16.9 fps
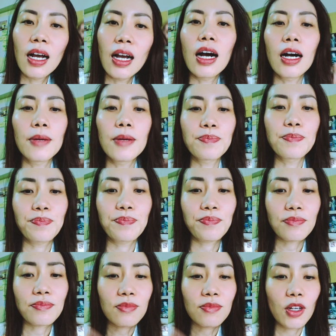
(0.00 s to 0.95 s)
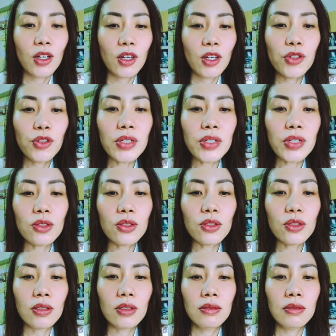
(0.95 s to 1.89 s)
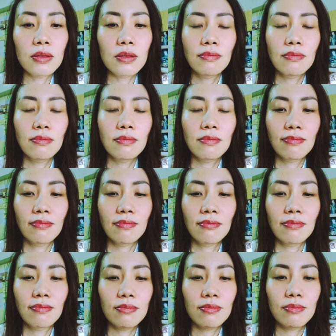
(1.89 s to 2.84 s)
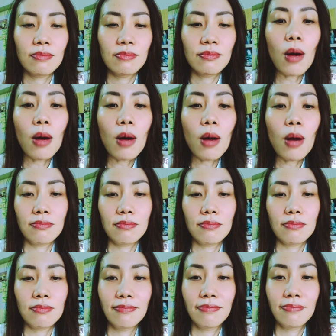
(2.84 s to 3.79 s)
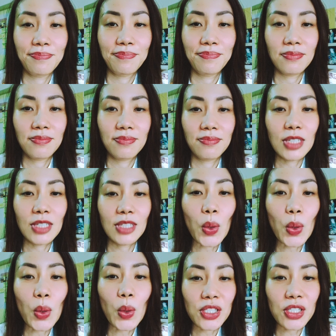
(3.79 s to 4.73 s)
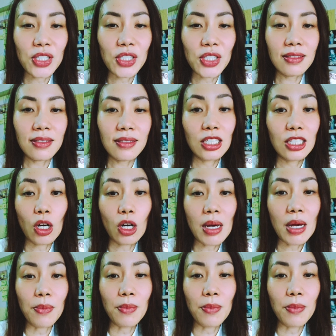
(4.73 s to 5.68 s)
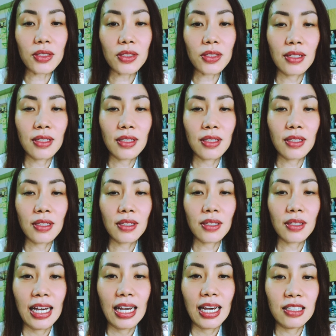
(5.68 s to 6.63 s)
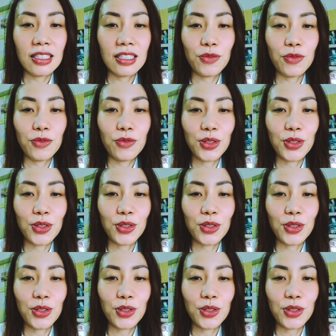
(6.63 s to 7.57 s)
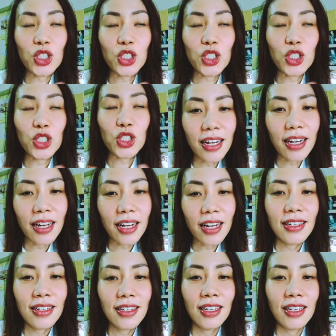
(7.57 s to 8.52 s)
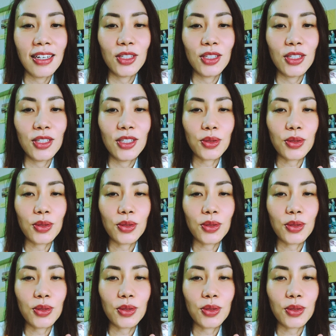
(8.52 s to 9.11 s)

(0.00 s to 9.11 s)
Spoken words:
Feel free to the question if you, although slow the response, because if you are not friends, it might be in the hidden inbox. But